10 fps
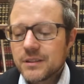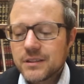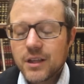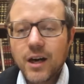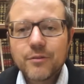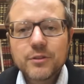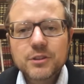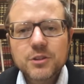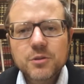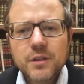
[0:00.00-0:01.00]
awful
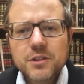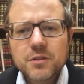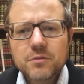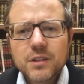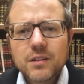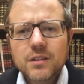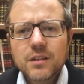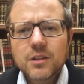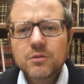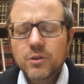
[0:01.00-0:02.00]
situation with
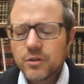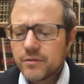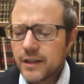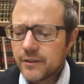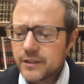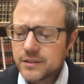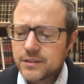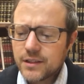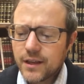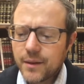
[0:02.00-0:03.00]
coronavirus.
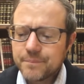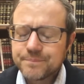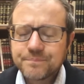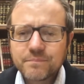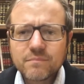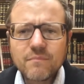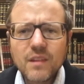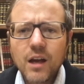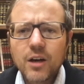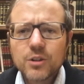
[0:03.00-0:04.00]

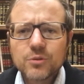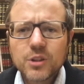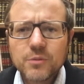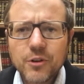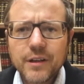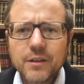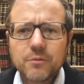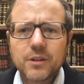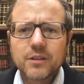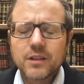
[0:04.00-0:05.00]
Our own community,
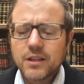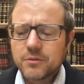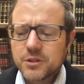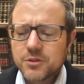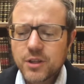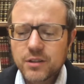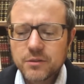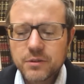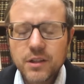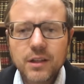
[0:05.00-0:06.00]
we're struggling
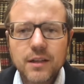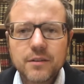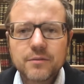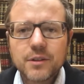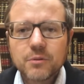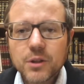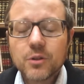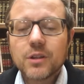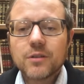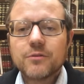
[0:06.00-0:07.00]
with we're
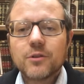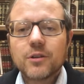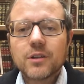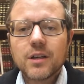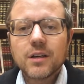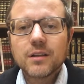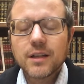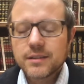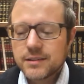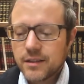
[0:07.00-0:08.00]
looking for a
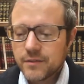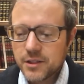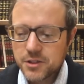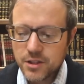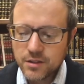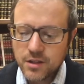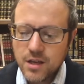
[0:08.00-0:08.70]
lot of salvation.